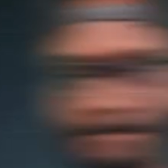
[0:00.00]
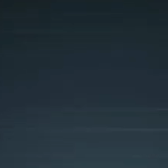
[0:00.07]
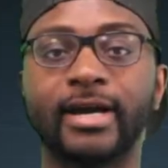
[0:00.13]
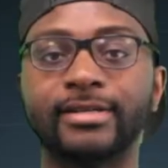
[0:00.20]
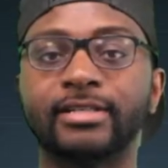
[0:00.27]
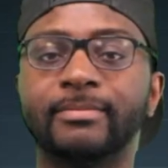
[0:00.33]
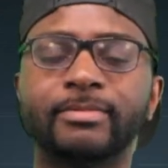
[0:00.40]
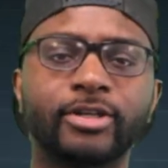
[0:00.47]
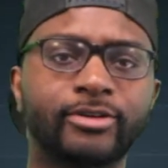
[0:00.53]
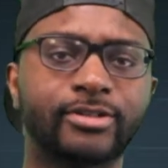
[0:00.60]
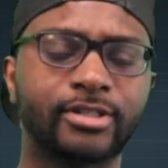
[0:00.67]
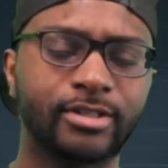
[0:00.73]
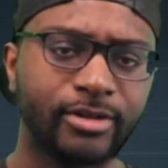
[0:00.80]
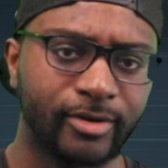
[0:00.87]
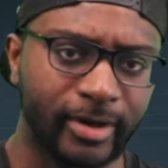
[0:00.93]
So guys, I'm
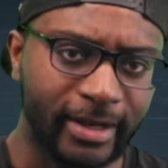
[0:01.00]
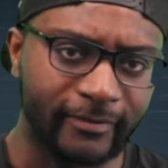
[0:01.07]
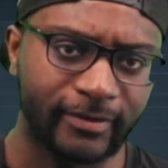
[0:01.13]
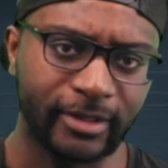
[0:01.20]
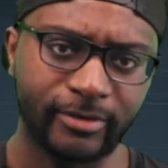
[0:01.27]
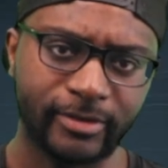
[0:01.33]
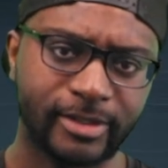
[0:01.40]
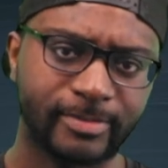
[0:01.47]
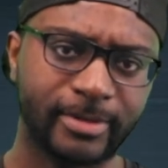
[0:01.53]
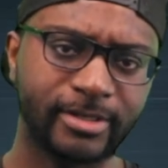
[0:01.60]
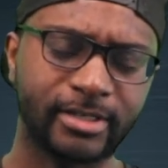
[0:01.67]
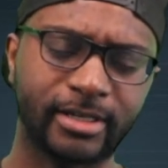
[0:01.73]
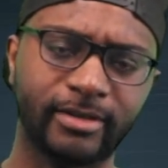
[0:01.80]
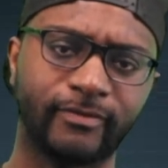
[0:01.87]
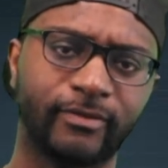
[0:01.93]
curious to know, have you
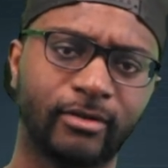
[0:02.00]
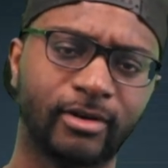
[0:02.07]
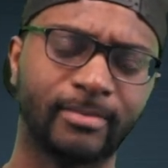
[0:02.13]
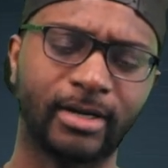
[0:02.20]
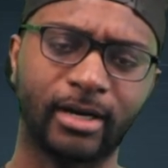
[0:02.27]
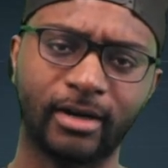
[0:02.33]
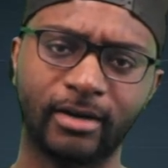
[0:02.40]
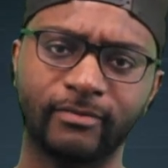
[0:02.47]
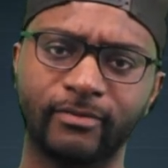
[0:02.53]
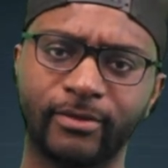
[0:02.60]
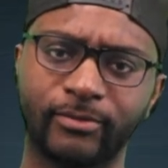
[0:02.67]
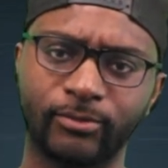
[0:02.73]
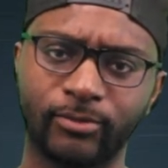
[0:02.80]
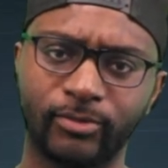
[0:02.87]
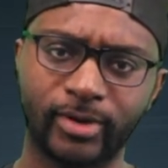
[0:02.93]
experienced any form of
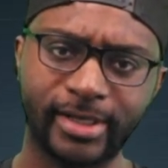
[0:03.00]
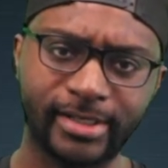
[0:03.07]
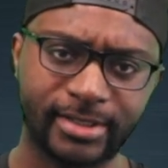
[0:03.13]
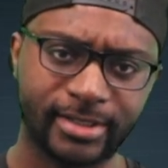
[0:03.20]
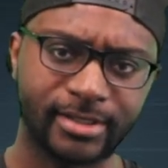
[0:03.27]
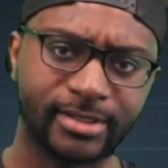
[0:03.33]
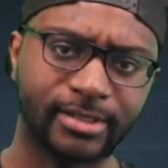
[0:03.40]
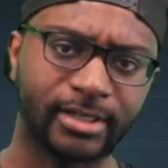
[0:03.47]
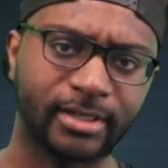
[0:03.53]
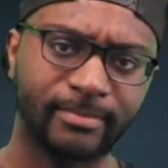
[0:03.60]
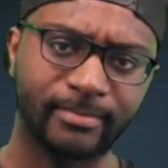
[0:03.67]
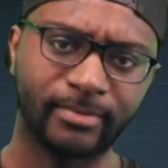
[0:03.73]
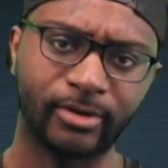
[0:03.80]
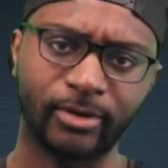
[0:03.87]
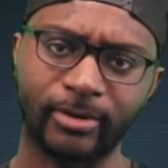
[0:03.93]

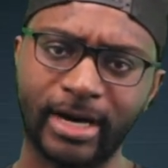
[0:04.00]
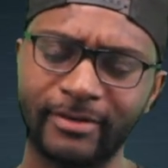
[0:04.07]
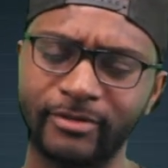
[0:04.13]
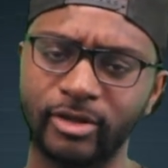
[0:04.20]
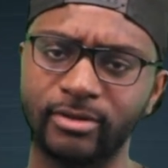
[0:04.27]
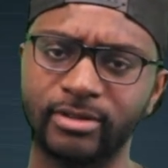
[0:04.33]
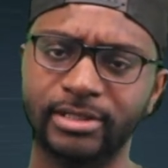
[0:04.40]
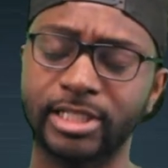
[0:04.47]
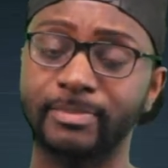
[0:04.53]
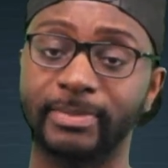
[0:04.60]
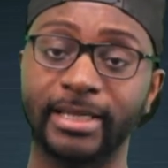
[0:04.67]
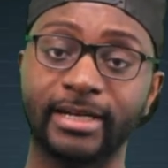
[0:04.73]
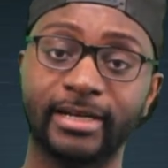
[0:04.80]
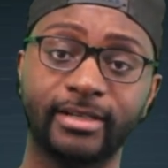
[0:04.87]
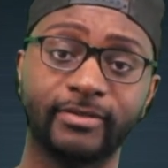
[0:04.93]
racism, or have you
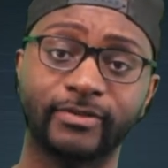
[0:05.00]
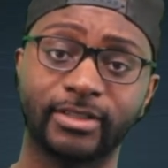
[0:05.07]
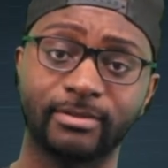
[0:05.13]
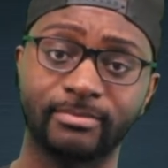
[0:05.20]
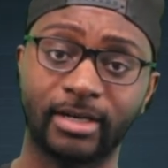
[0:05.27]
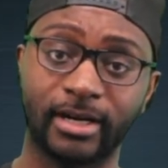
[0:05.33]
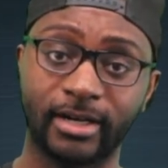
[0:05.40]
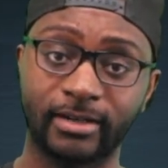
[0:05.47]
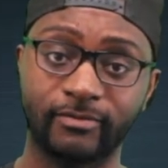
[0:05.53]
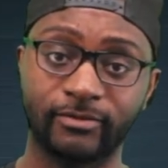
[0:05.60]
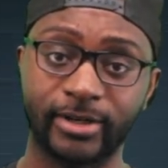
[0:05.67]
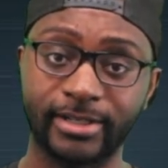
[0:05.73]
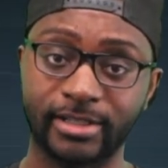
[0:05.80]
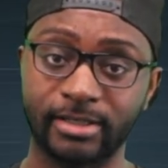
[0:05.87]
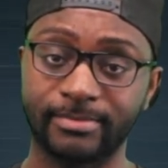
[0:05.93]
displayed any form of
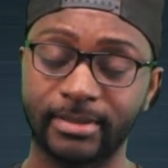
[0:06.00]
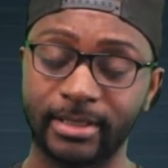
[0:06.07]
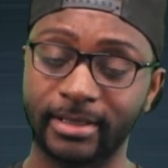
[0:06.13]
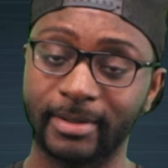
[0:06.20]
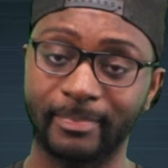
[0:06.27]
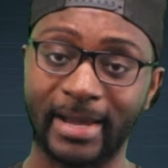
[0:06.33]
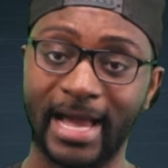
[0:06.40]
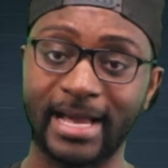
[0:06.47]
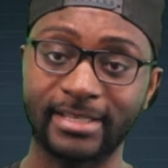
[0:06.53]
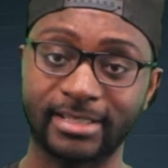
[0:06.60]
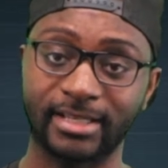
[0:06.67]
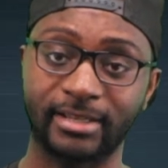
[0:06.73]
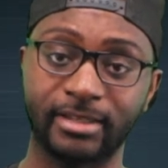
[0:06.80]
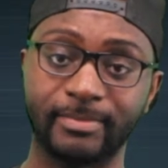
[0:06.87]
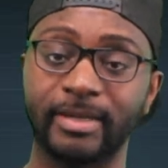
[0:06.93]
racism in the
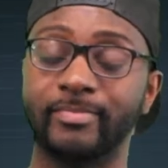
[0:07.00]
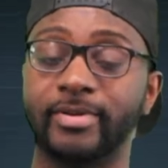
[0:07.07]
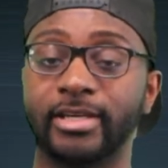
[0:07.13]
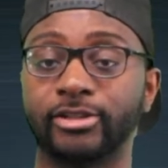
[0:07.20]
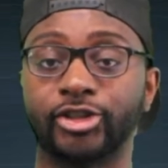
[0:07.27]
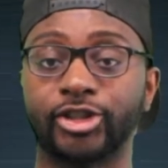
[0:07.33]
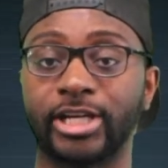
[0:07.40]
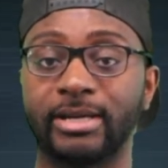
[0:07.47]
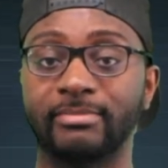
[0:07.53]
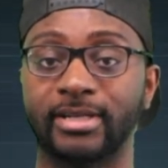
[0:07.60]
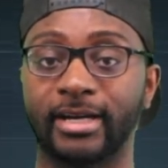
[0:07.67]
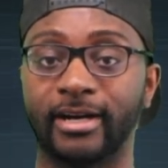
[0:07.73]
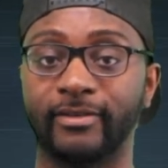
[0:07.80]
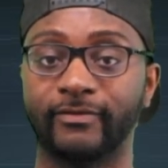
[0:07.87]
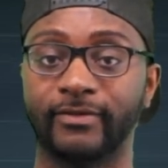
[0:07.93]
past that you may be
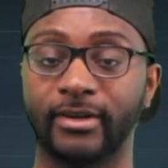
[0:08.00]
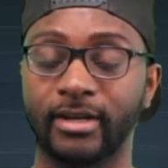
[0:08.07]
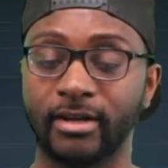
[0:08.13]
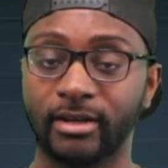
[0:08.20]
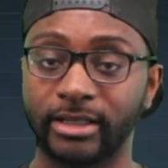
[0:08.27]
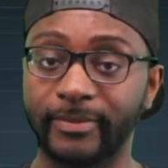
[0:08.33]
ashamed of?